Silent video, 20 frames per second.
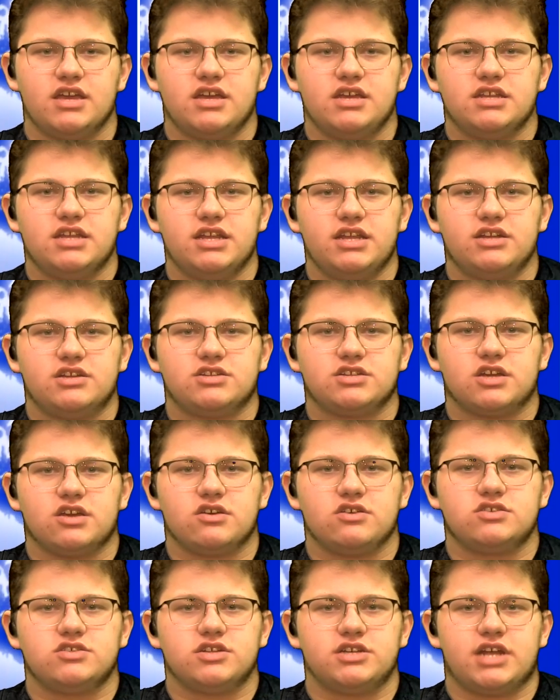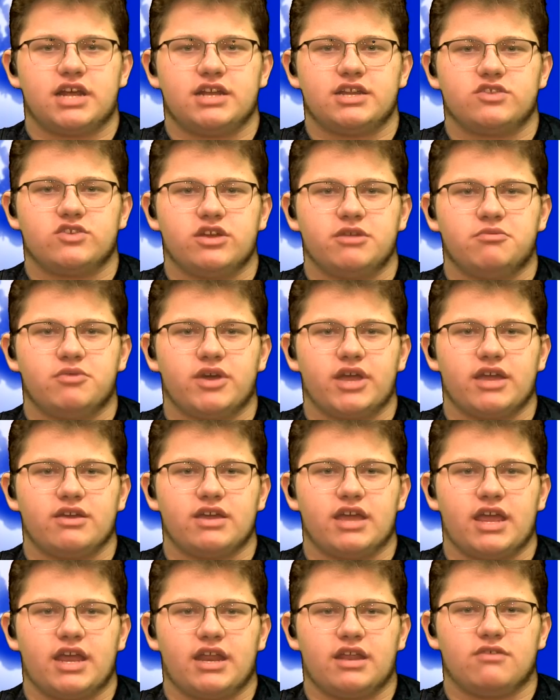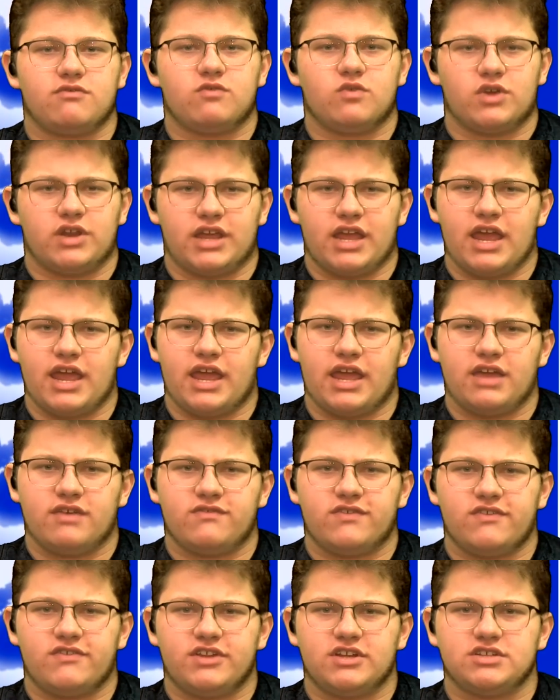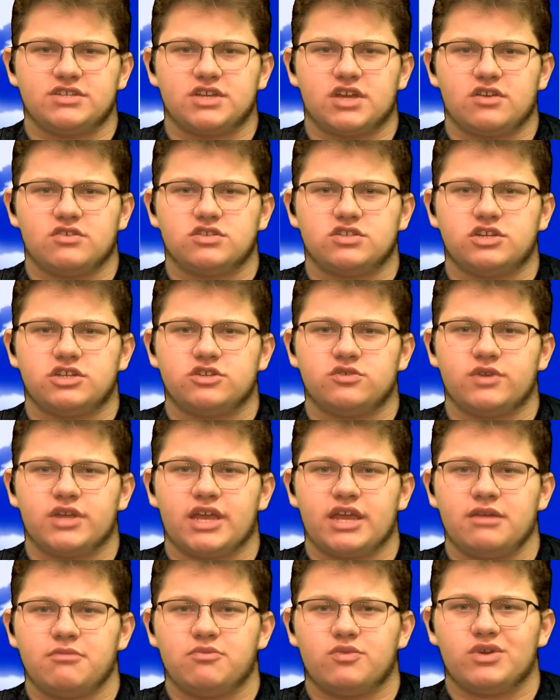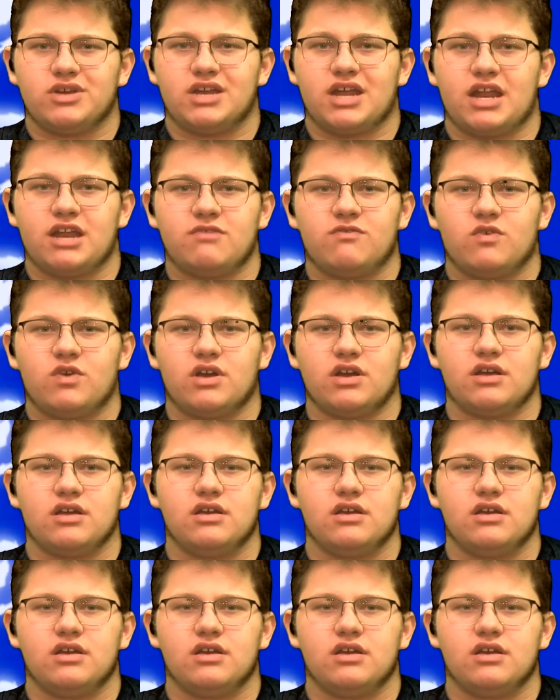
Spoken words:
10 years ago is 393.48, 50 years ago is 328.94.